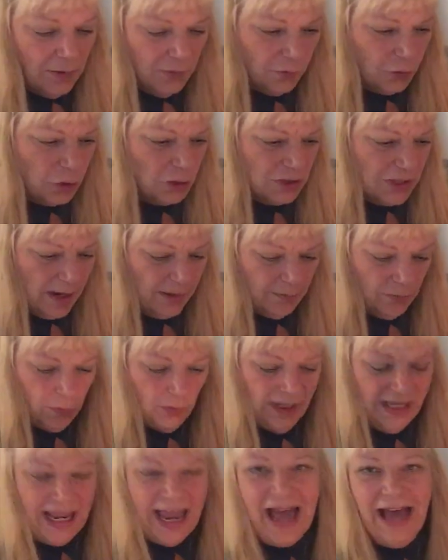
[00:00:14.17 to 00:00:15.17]
First up,
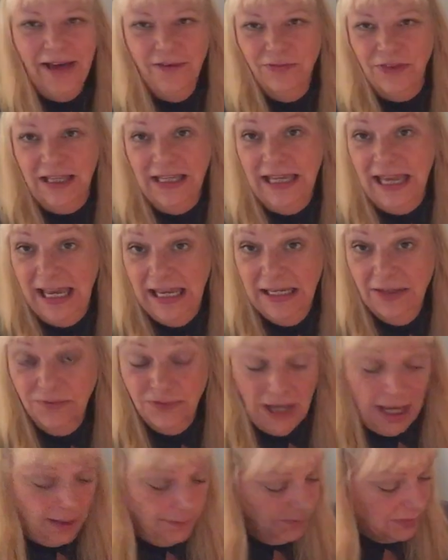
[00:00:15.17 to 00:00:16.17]
we have the Eight
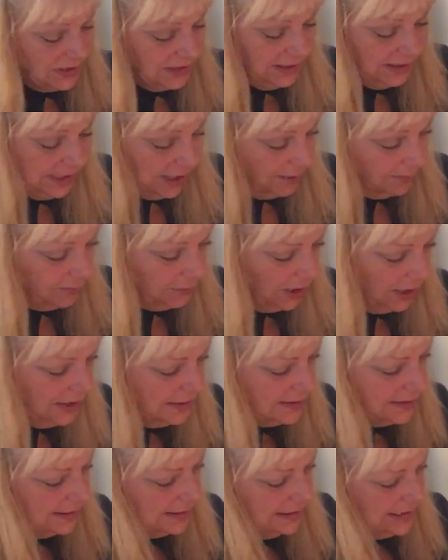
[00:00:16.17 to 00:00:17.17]
of Cups in the
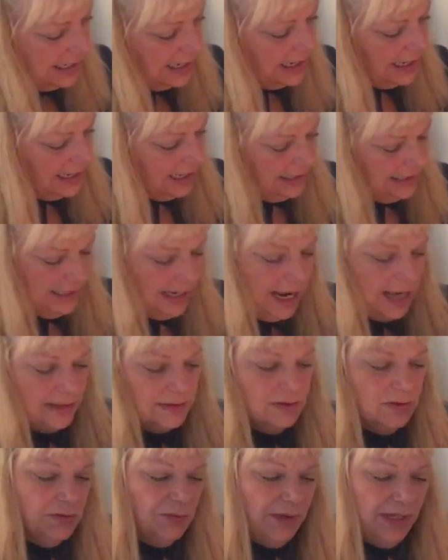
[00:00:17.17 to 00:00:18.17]
upright.
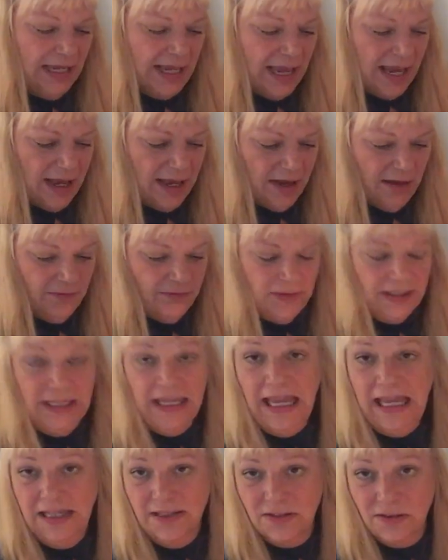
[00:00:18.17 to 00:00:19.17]
Next, we have
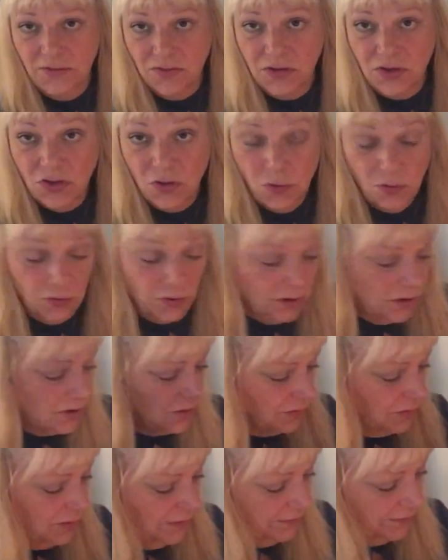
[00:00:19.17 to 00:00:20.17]
the Ace of
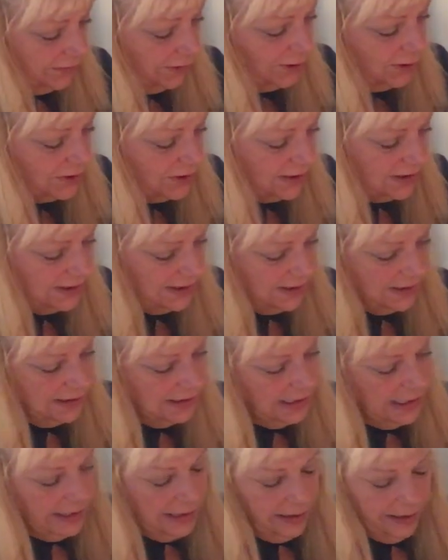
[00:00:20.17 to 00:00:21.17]
Swords reversed,
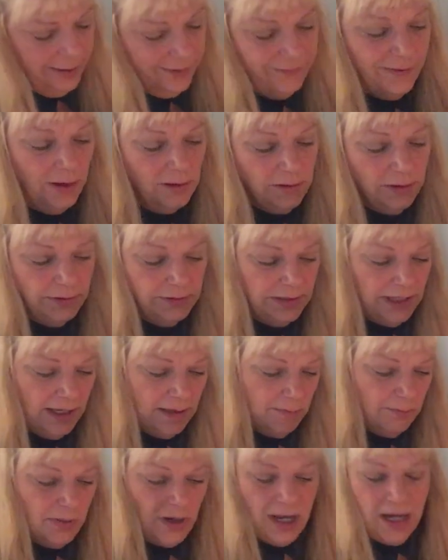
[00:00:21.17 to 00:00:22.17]
followed
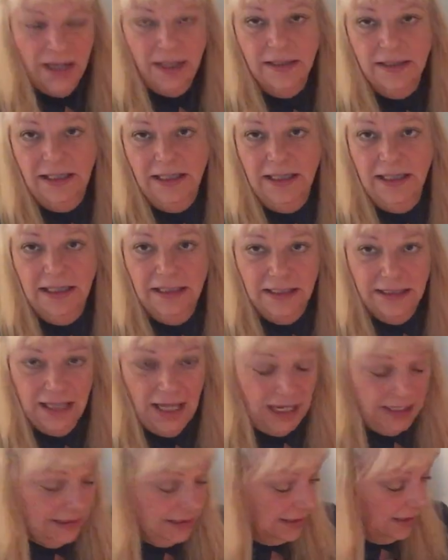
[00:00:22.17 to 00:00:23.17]
then by the
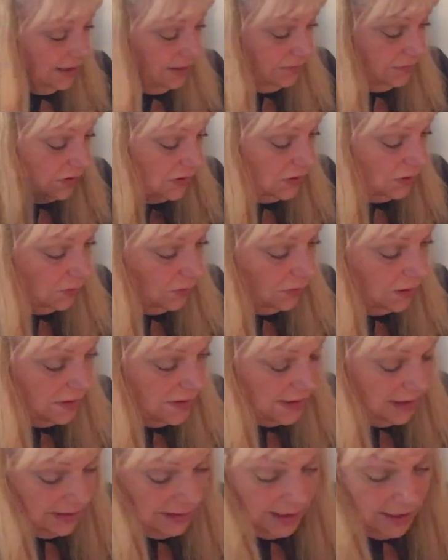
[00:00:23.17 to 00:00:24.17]
Knight of
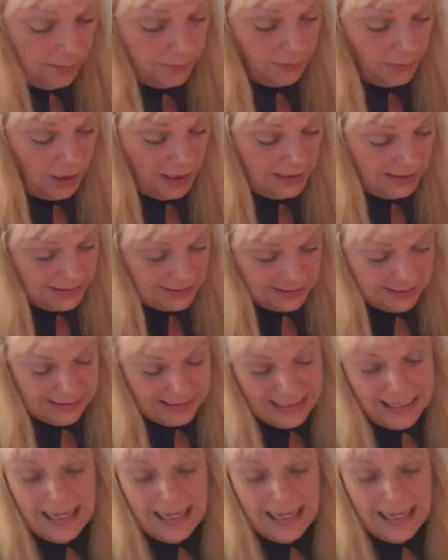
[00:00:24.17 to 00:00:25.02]
Swords in the upright.